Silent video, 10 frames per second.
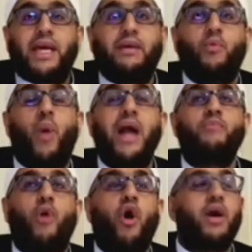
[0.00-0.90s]

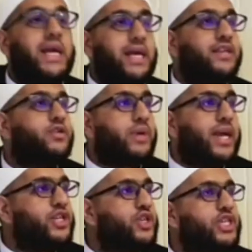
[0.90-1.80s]
One party in this
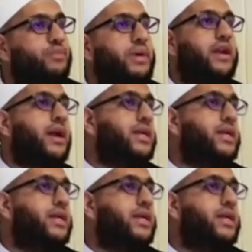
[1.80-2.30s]
relationship cannot